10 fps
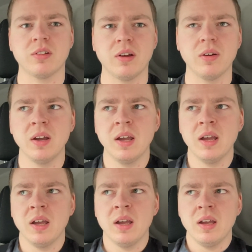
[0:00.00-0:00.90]
So
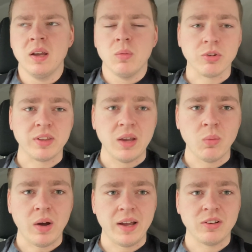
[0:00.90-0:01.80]
we'll see
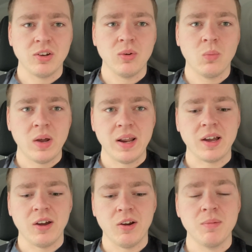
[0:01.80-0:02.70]
what I do when I
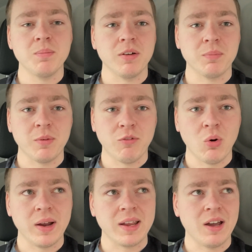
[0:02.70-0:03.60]
get home, but
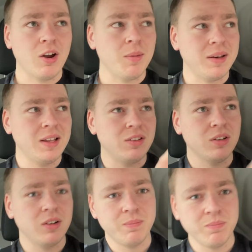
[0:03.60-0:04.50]
before I get home I need
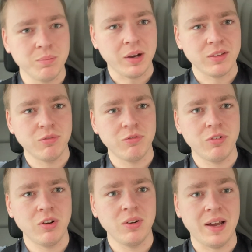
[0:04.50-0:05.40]
to buy some
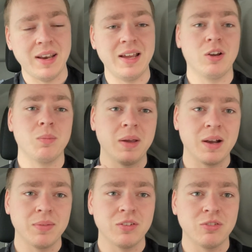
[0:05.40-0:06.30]
food and then go pick up this